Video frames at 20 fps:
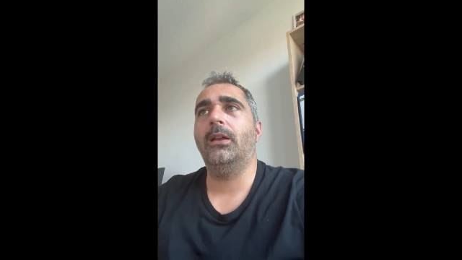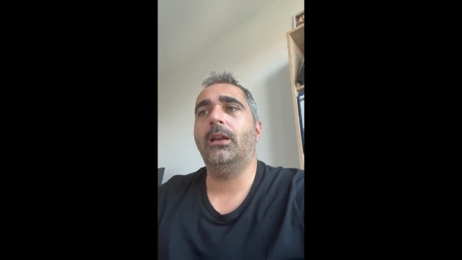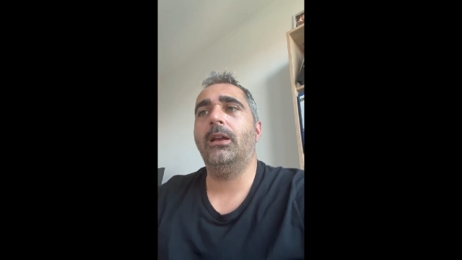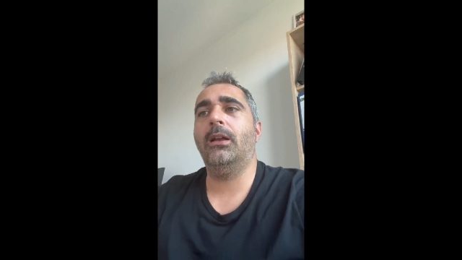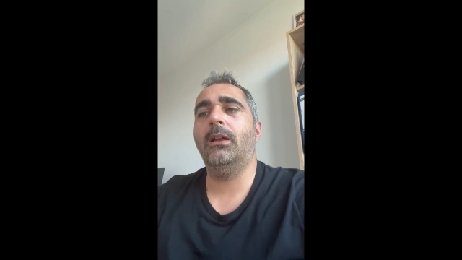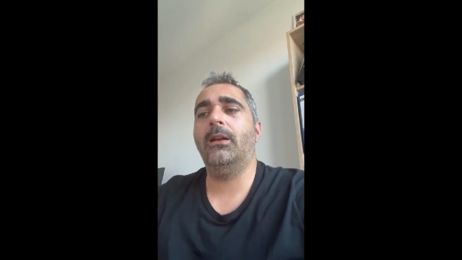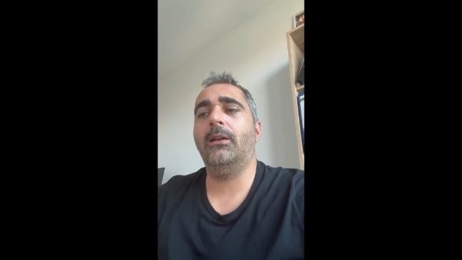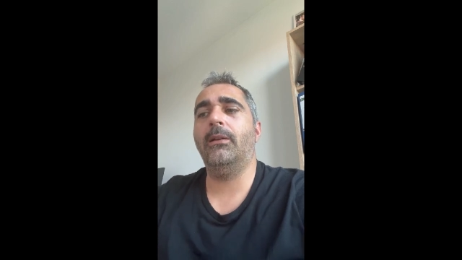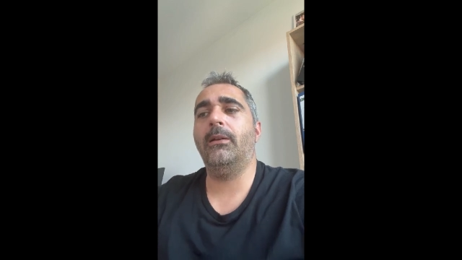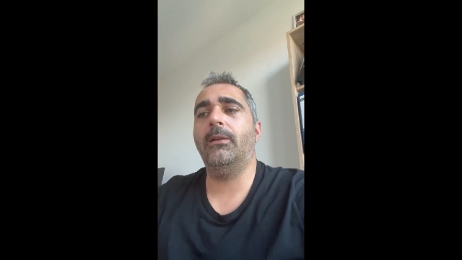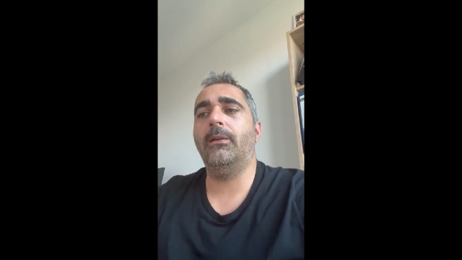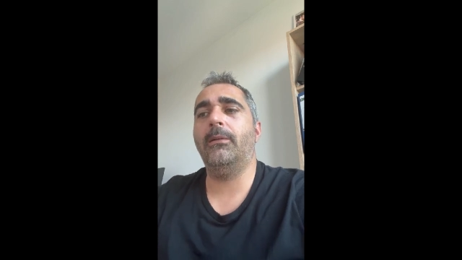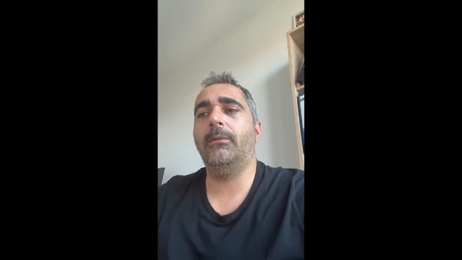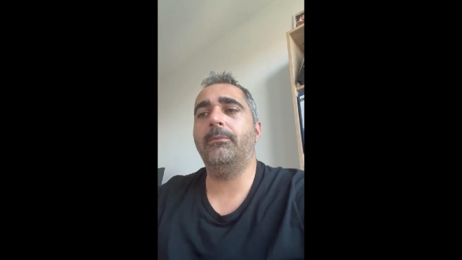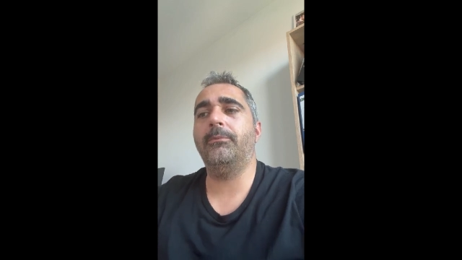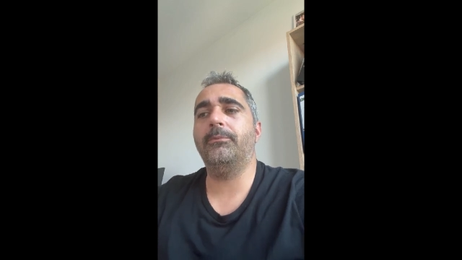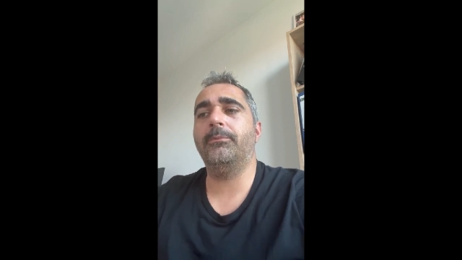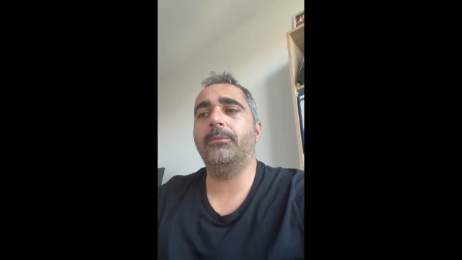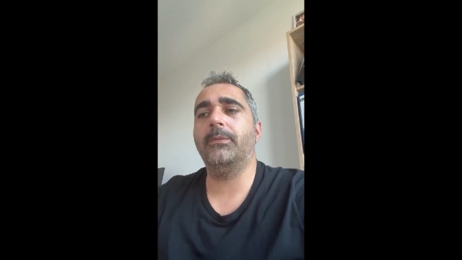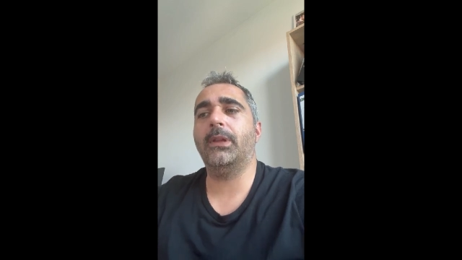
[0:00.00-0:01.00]

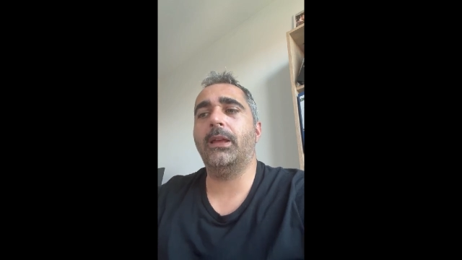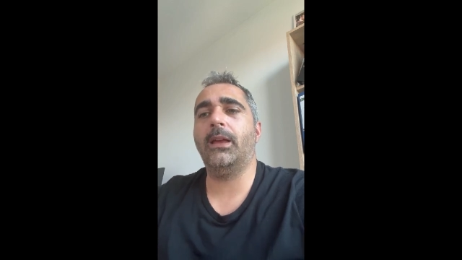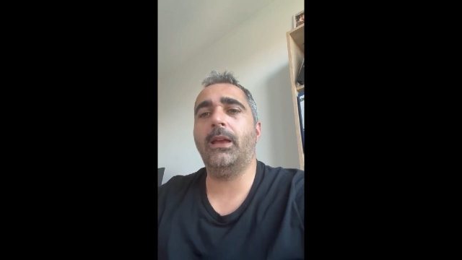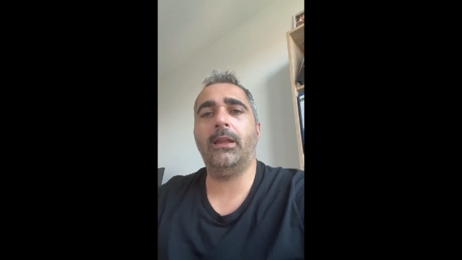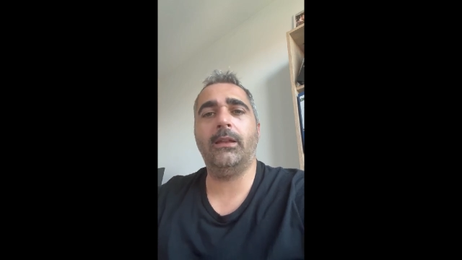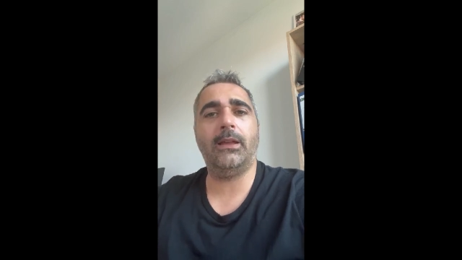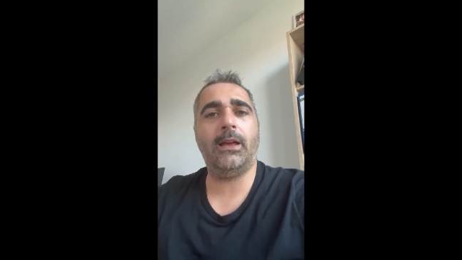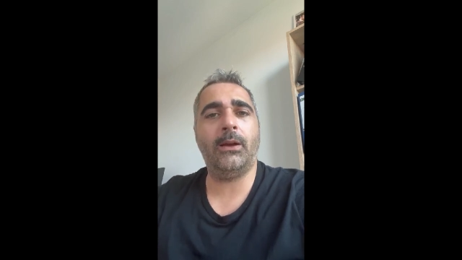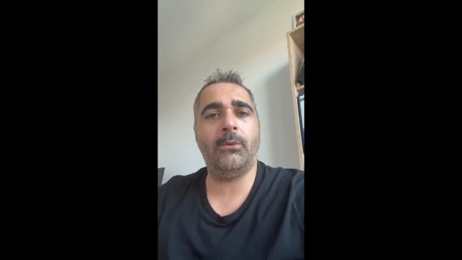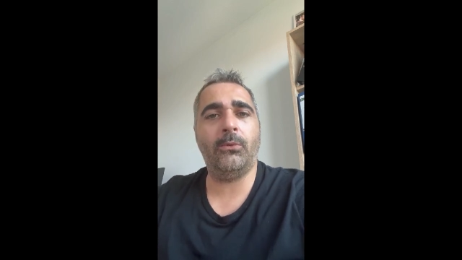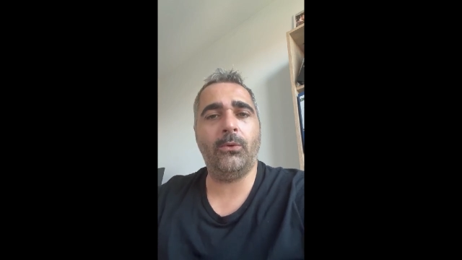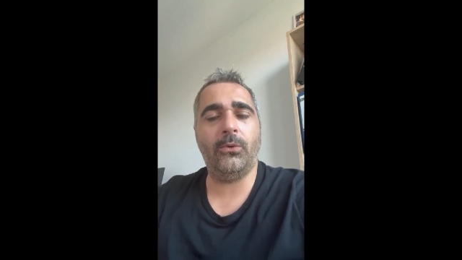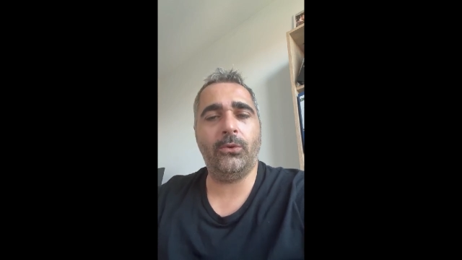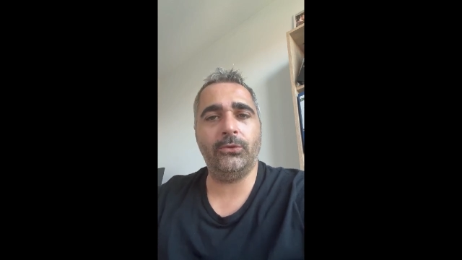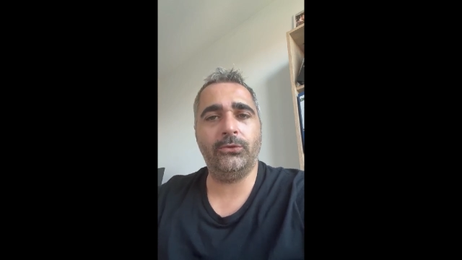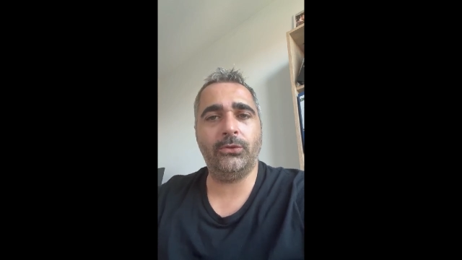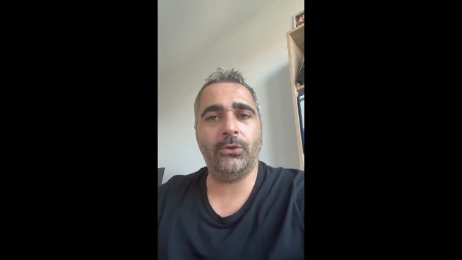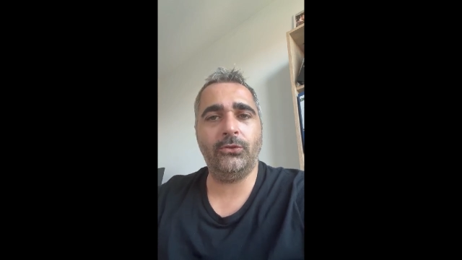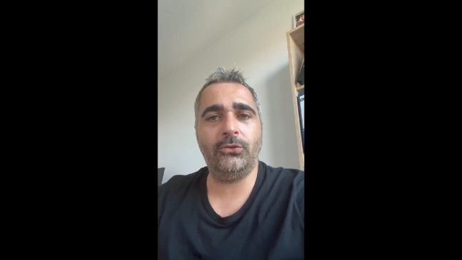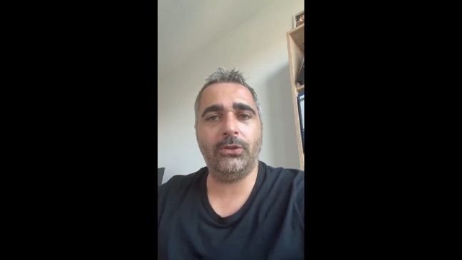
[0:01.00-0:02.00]
um, and I will
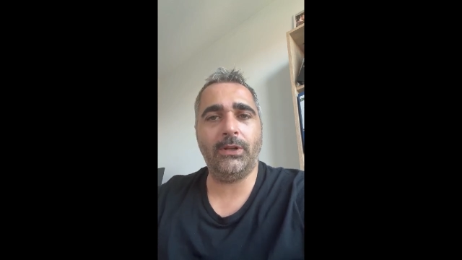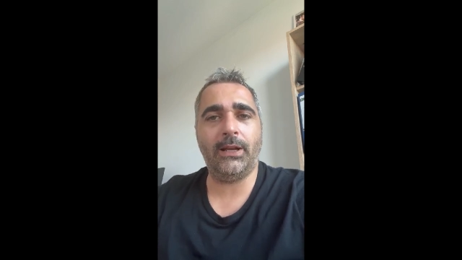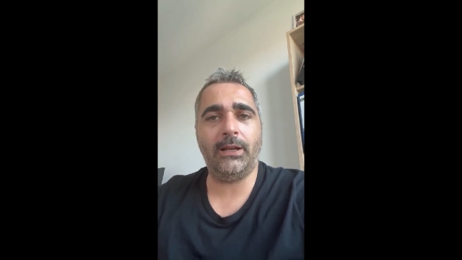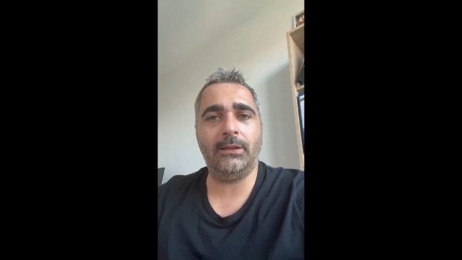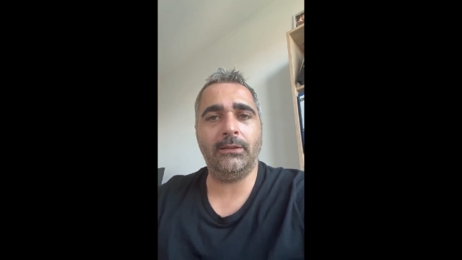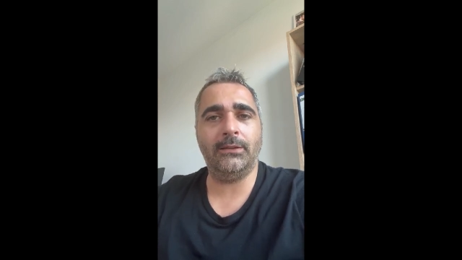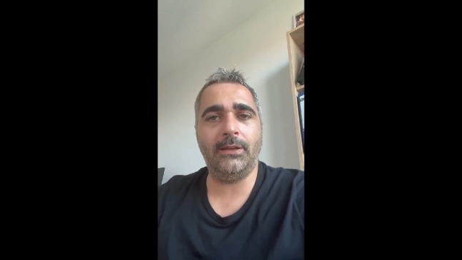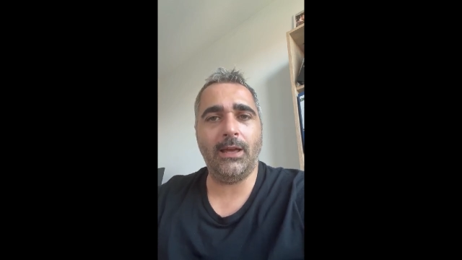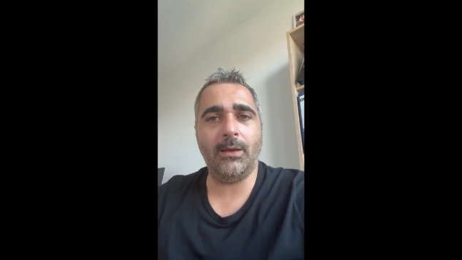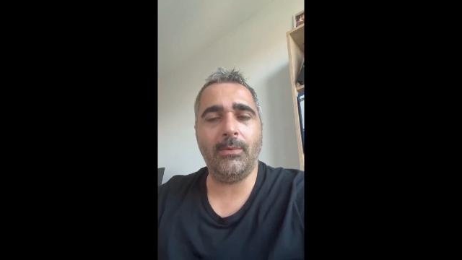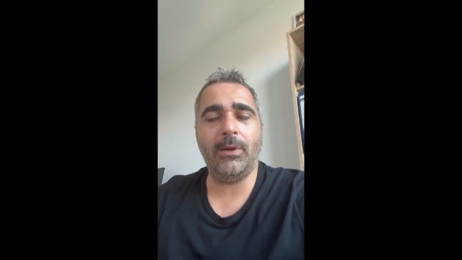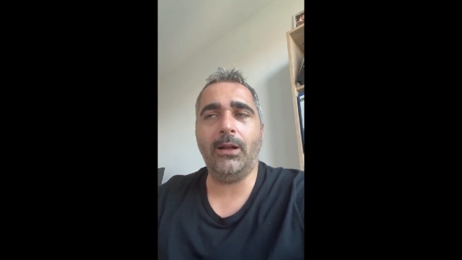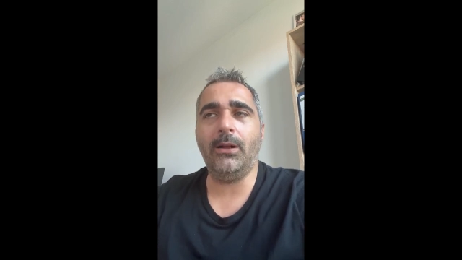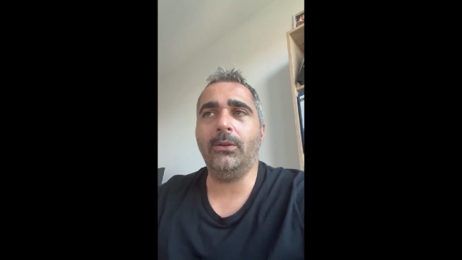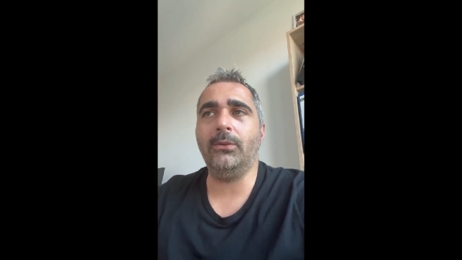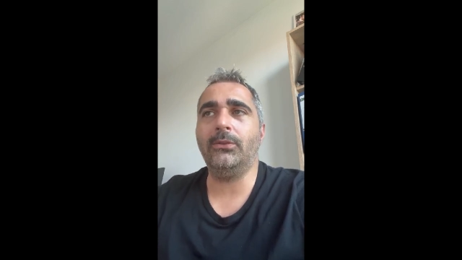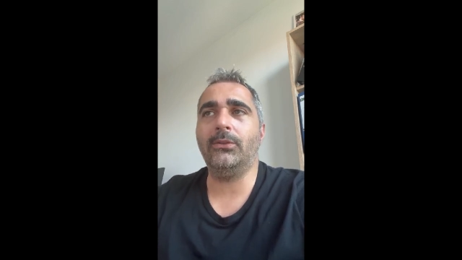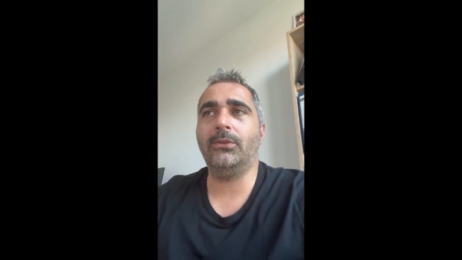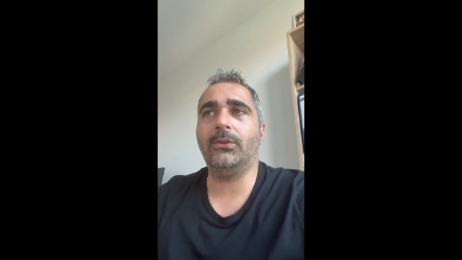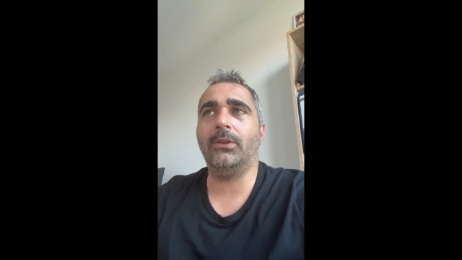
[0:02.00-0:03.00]
also check them
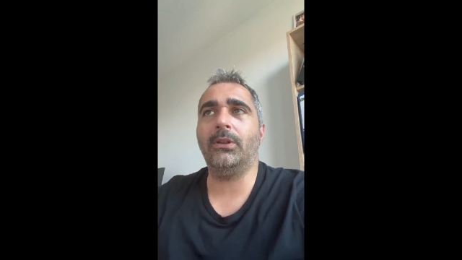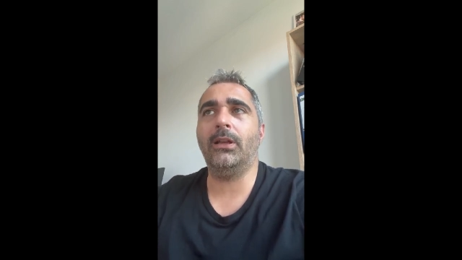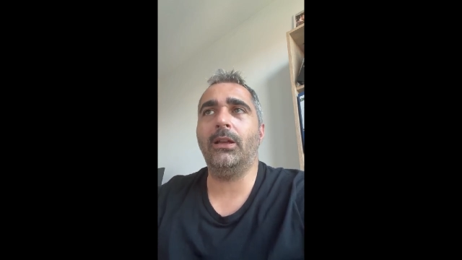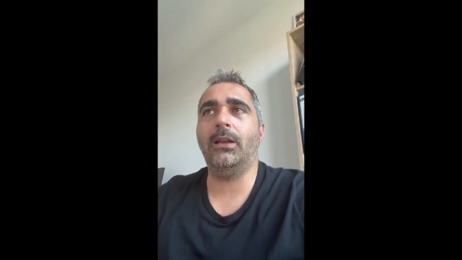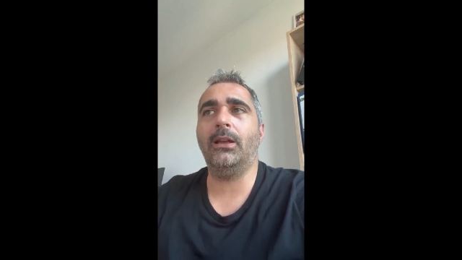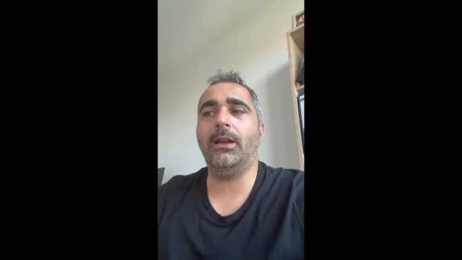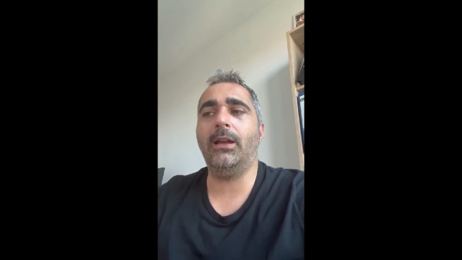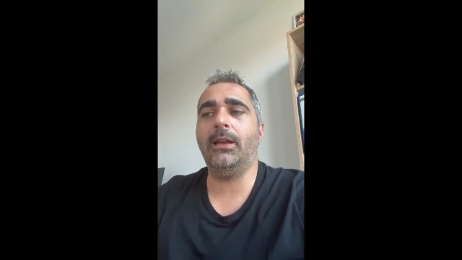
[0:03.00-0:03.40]
out uh,